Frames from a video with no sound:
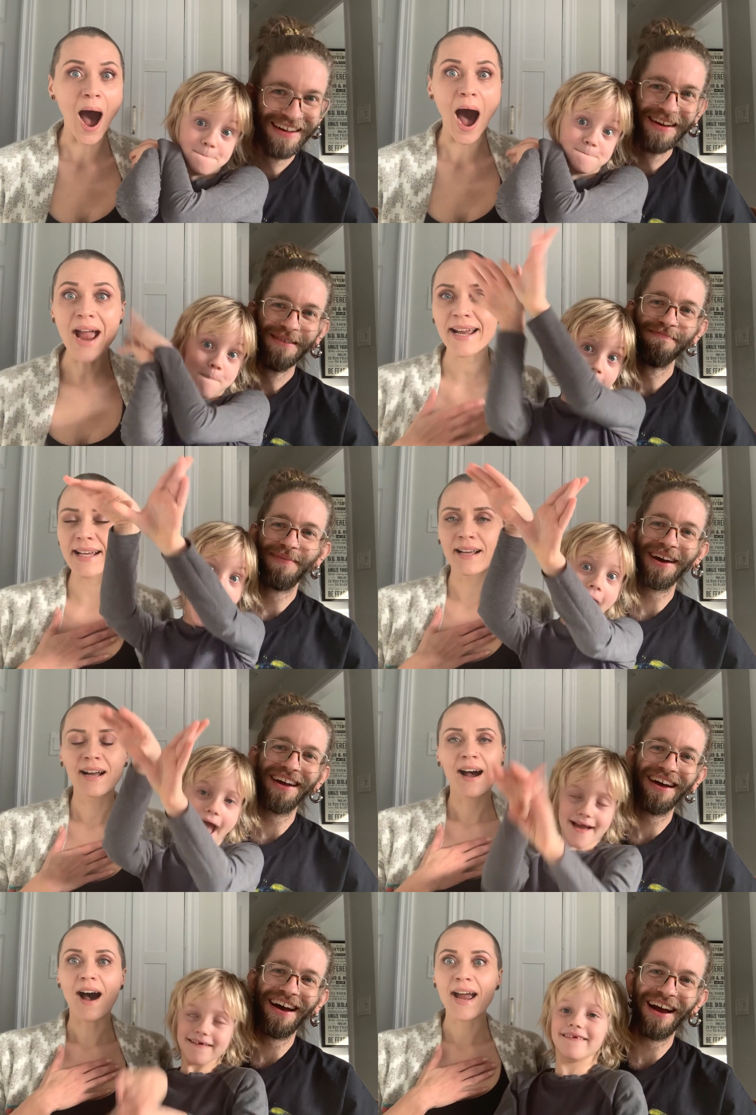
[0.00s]
Speaker 1: I
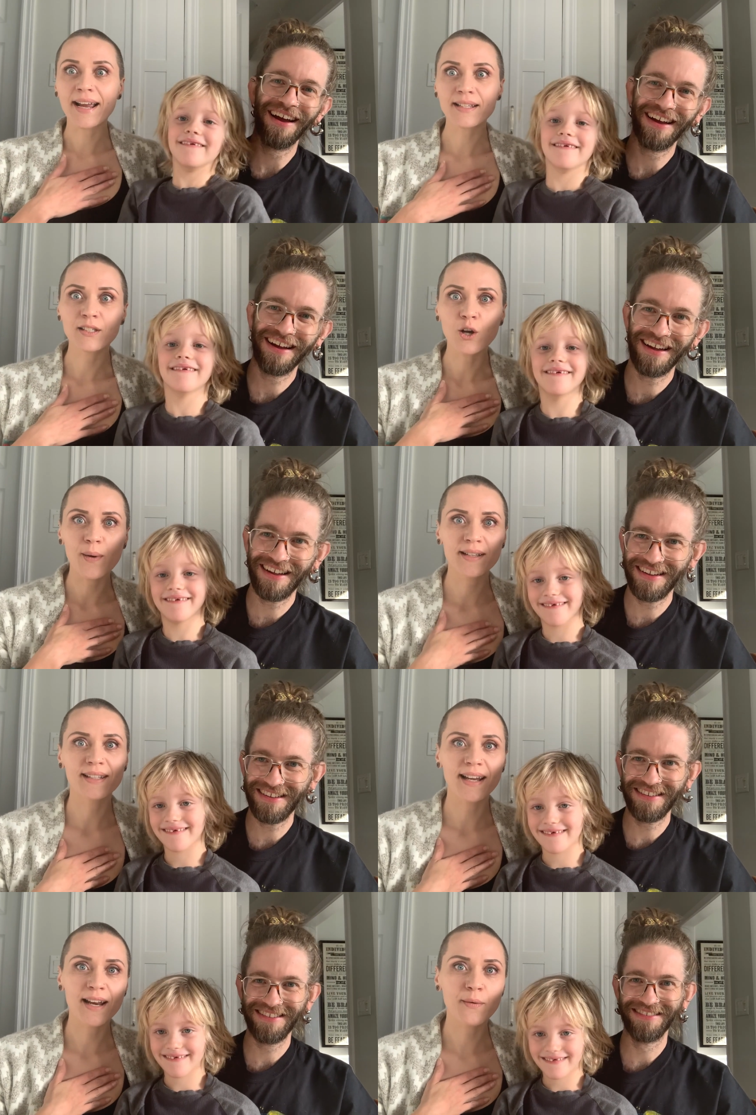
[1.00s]
get, I get so
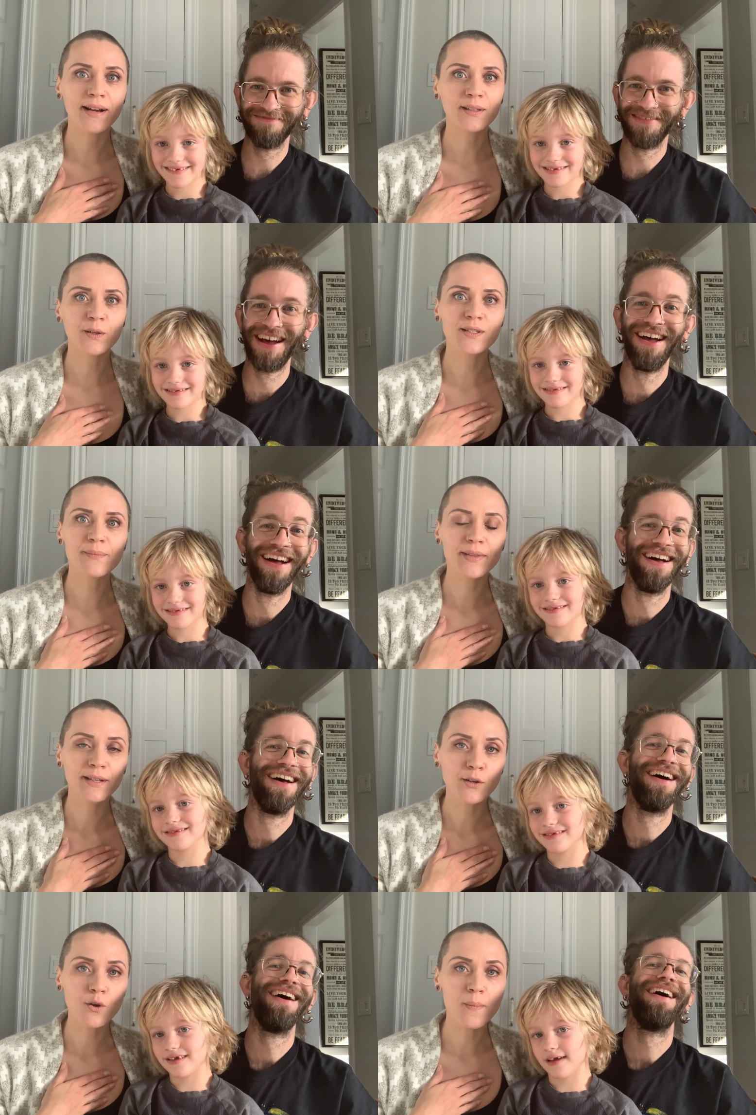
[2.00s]
excited when I learn
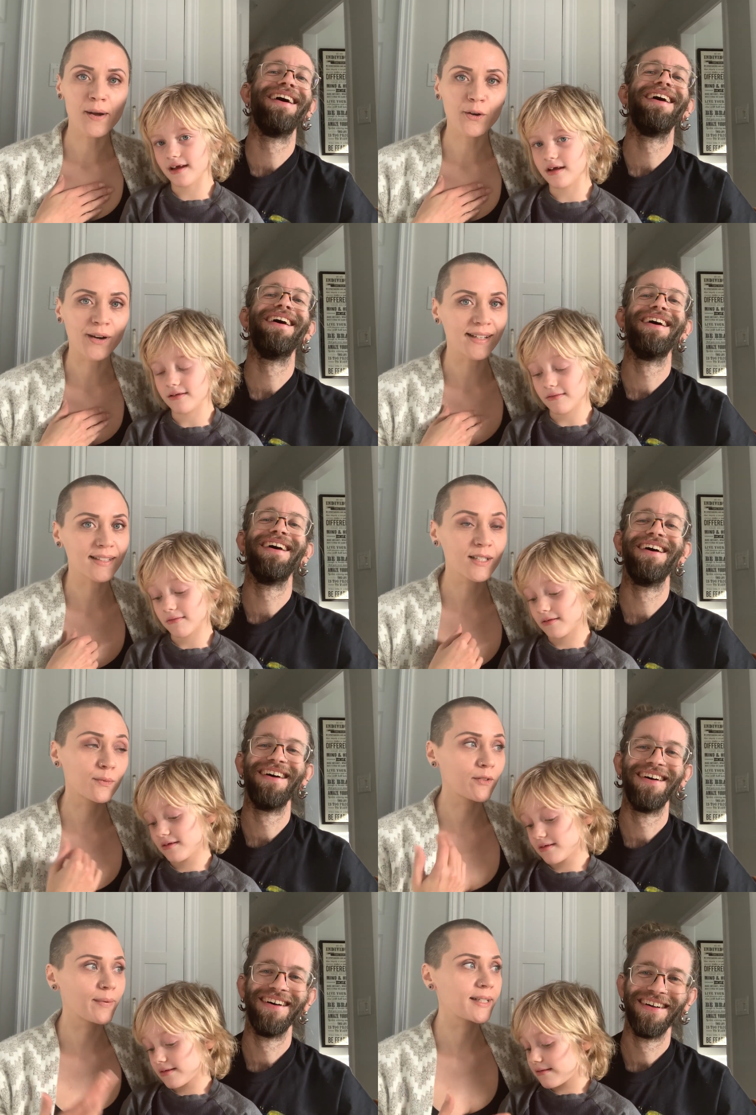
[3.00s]
something new about Chris because
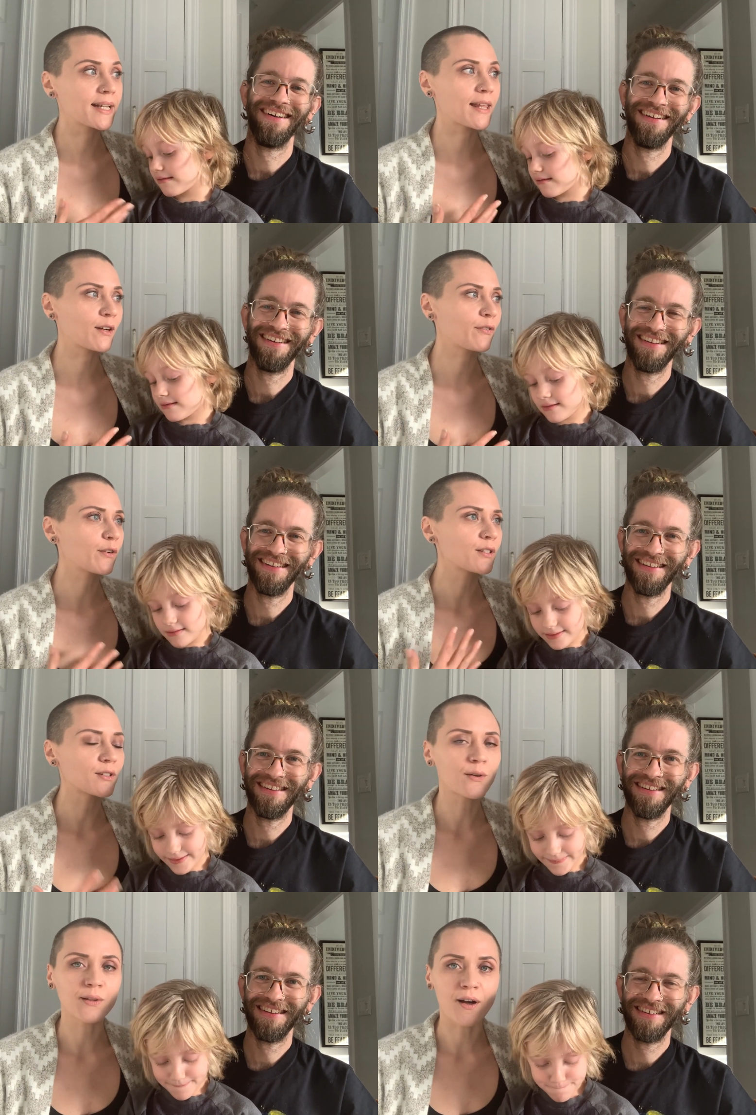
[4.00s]
we've been together for
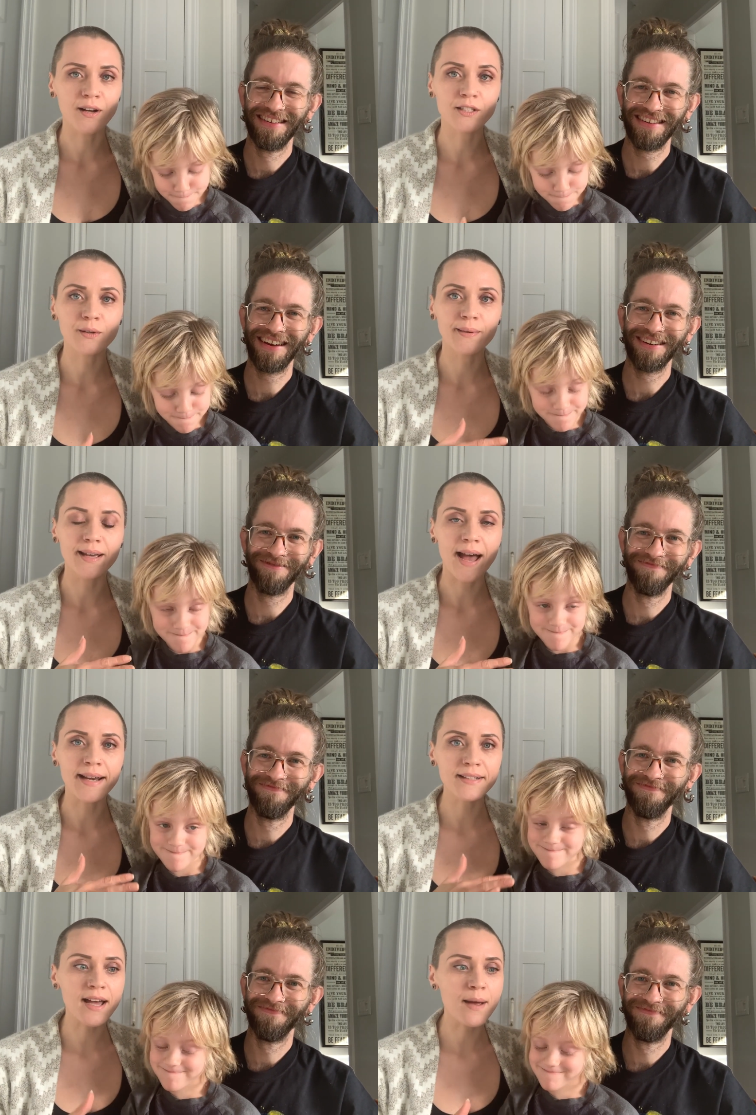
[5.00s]
so long. So yeah.
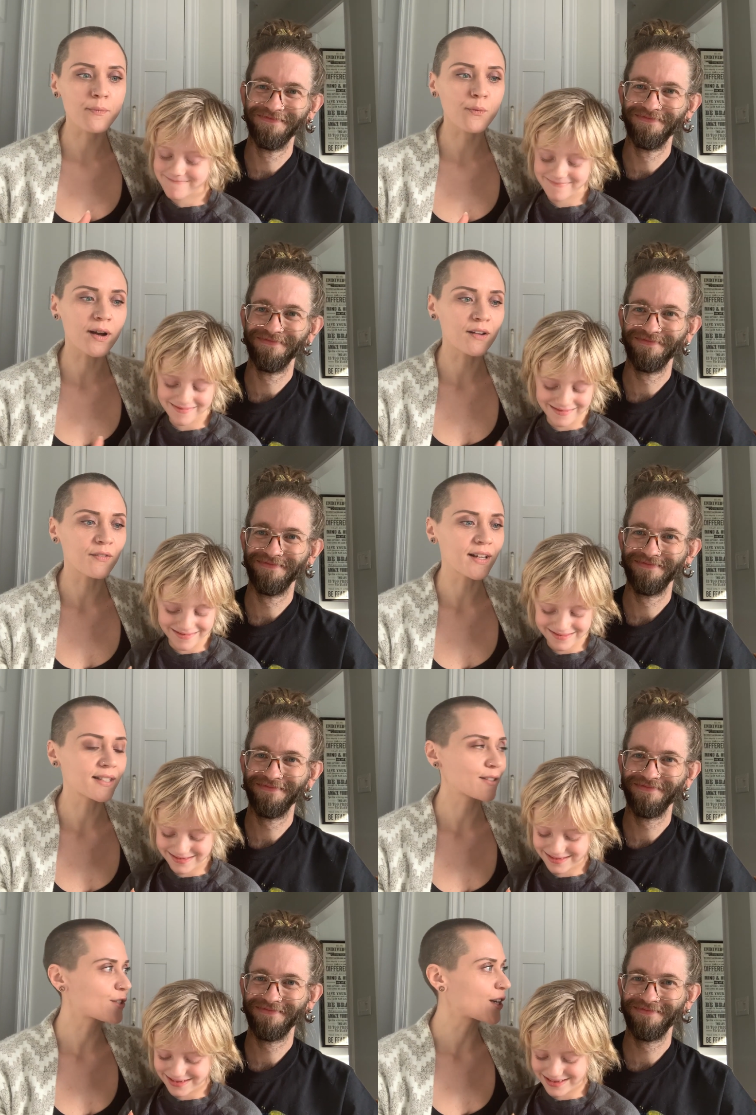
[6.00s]
anytime one of
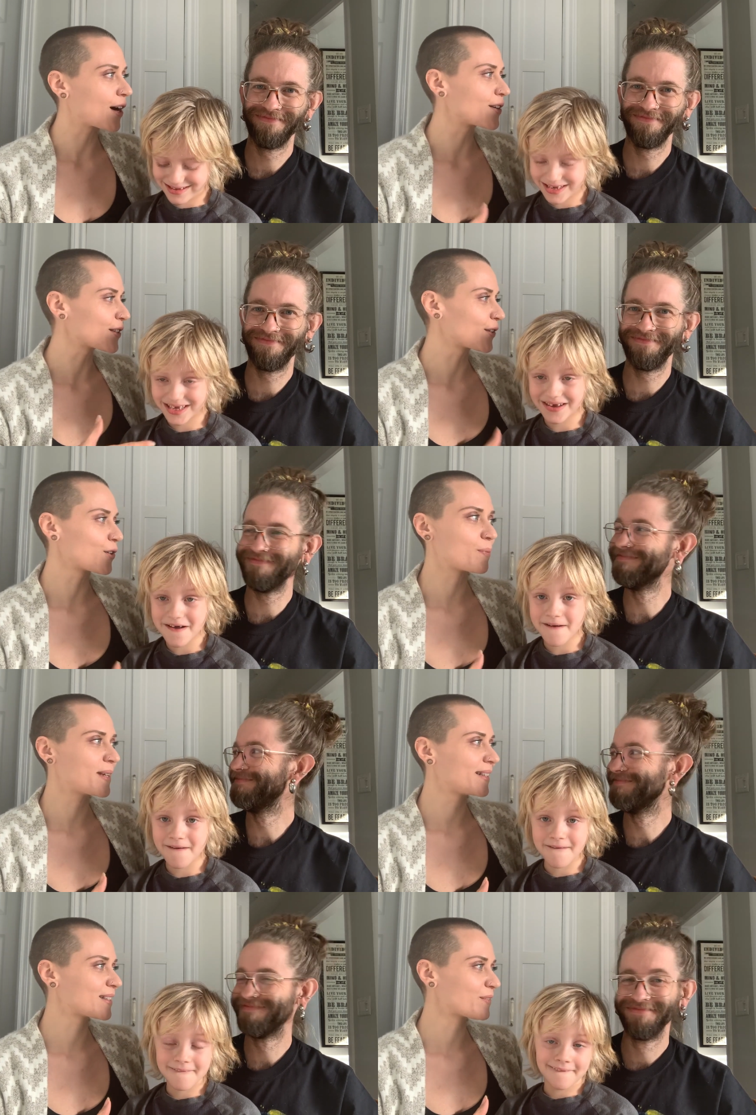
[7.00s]
us shares a new
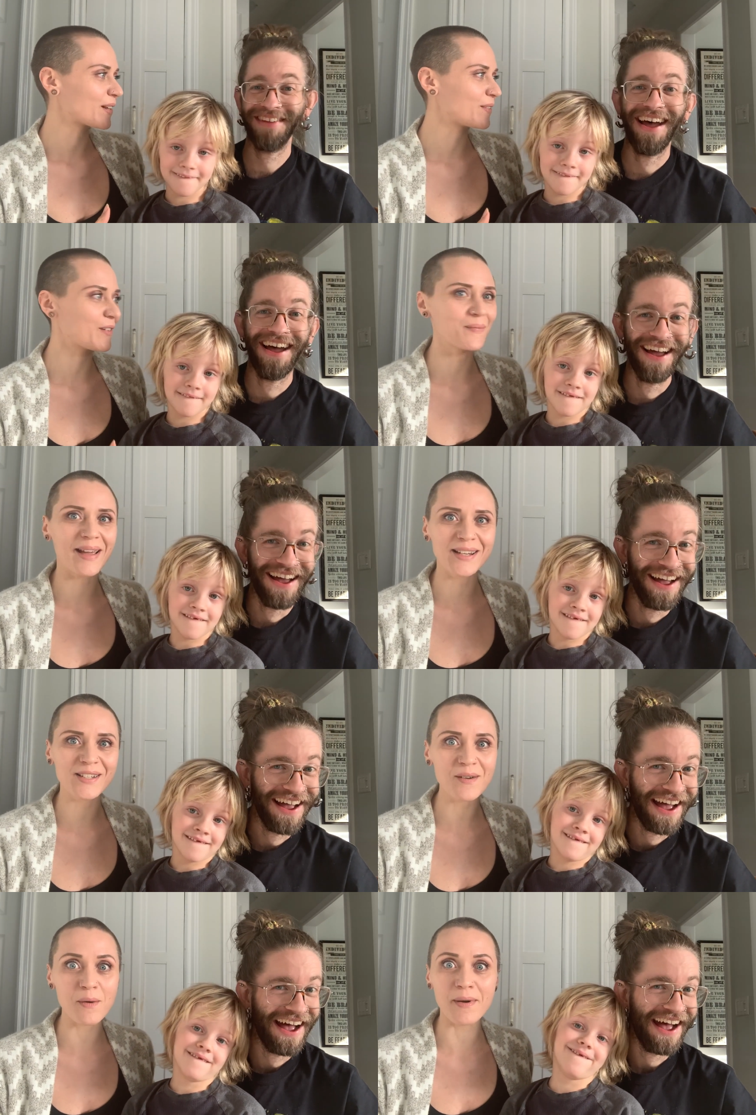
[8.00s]
piece of
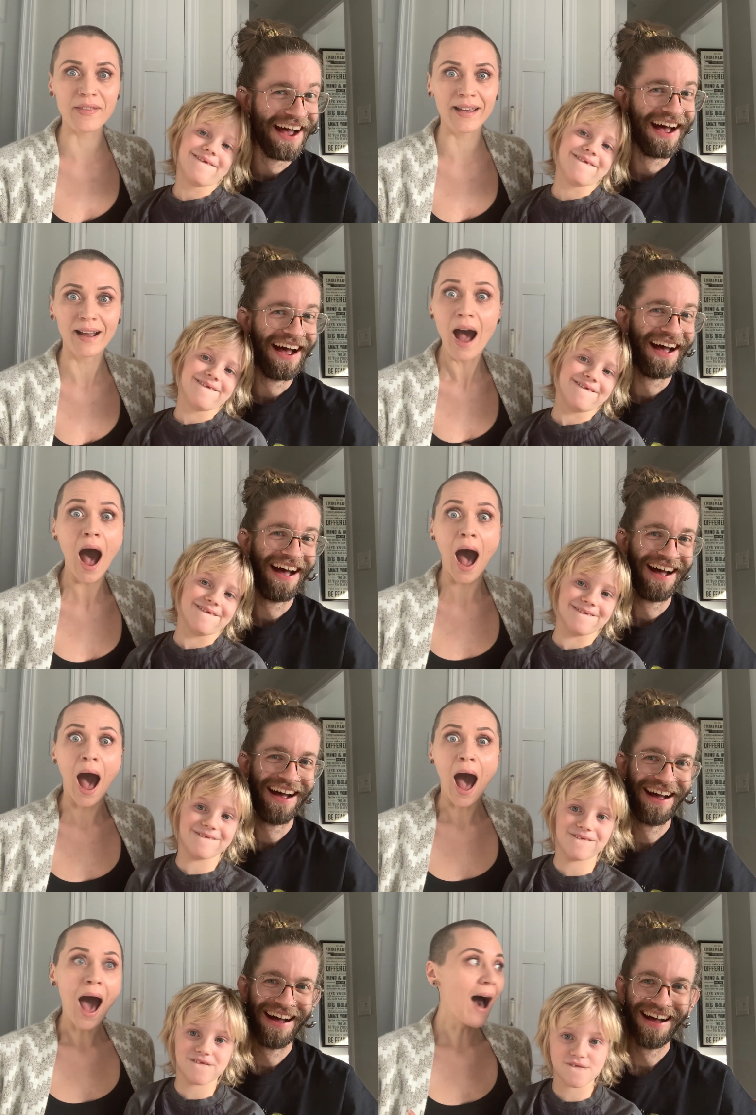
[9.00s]
information, we're both like,
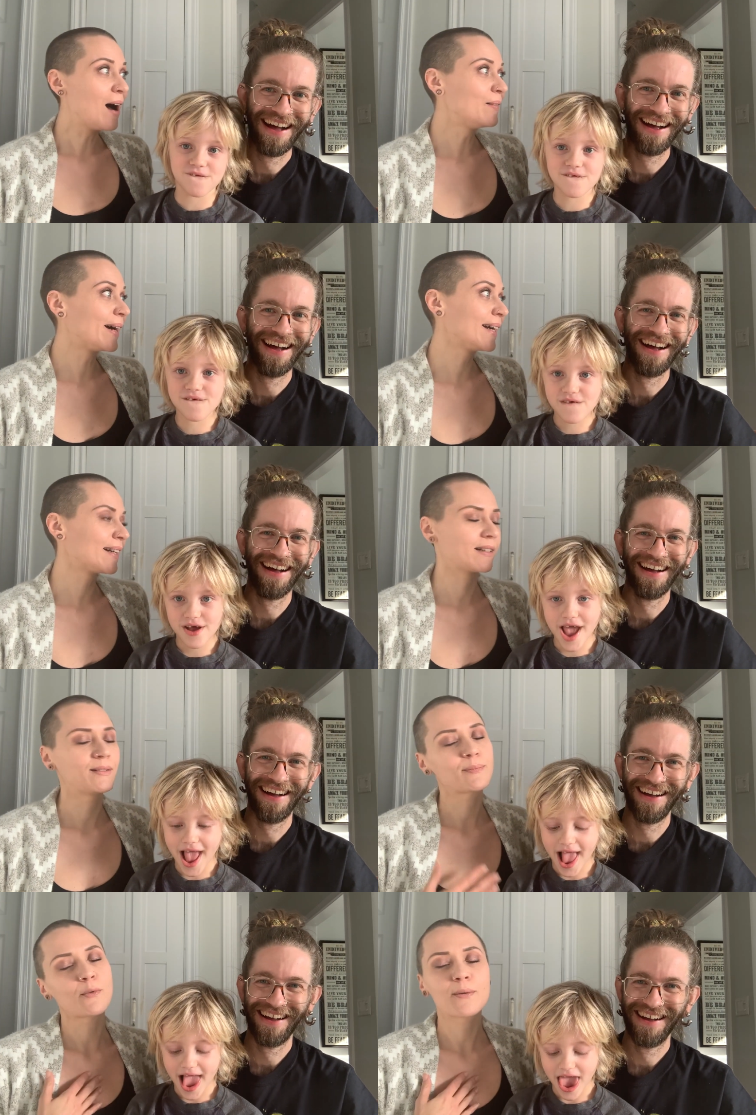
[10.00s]
oh my god.
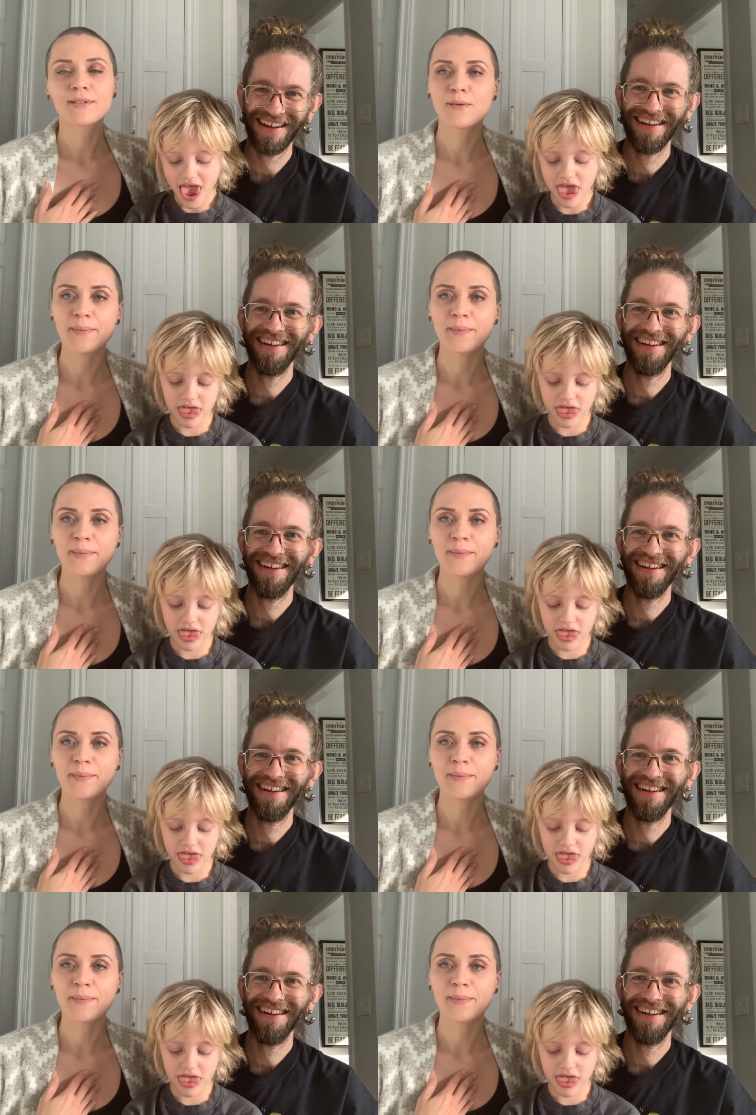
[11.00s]
It's more so